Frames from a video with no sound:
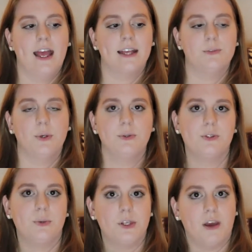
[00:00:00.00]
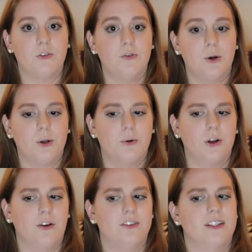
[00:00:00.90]
as opposed to when you have a photo and
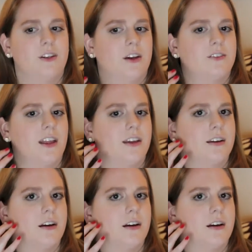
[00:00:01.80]
all of a sudden you have like